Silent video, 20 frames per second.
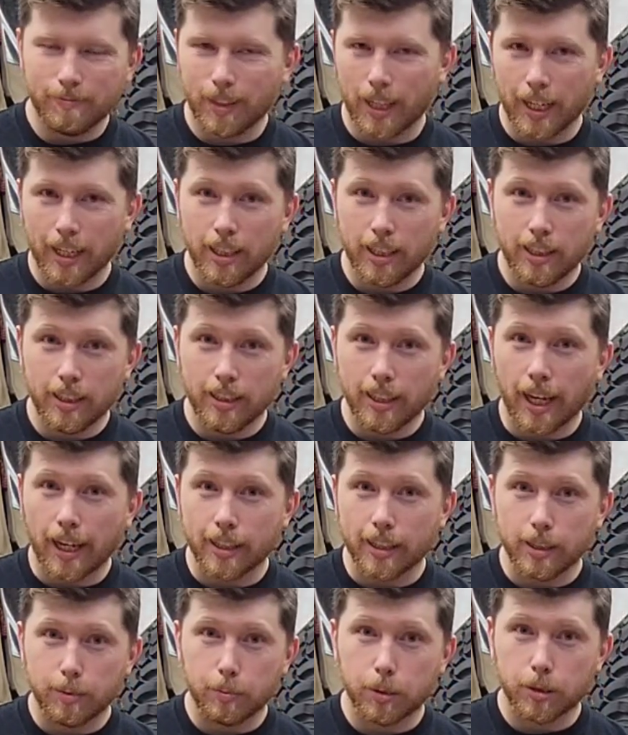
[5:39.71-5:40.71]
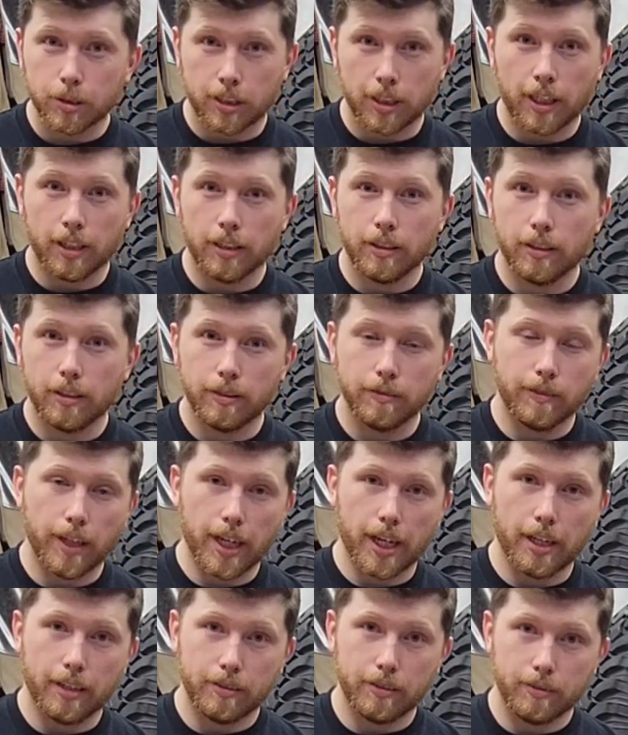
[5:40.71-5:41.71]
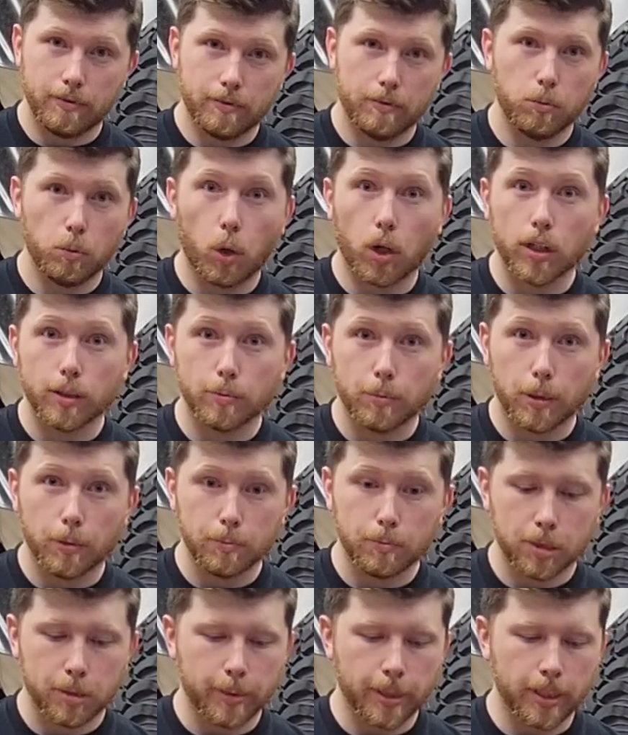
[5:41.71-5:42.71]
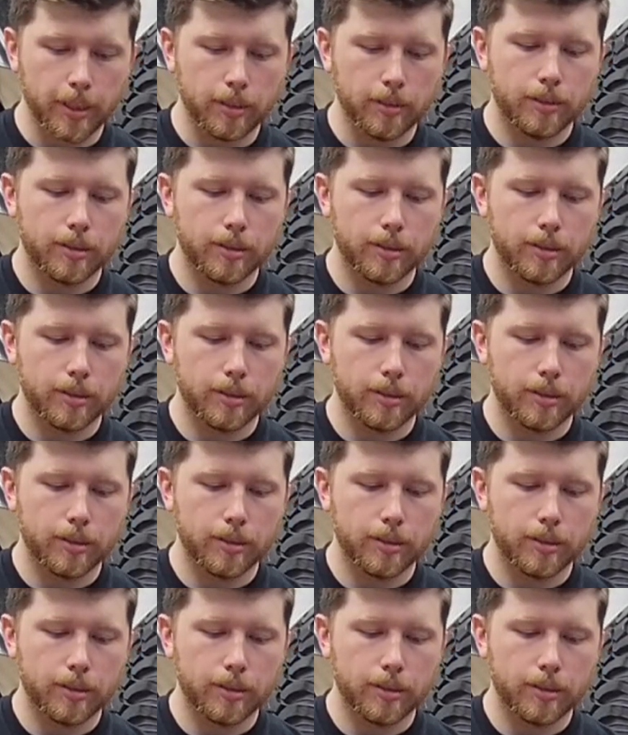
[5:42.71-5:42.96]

80, 90% of that water pump speed.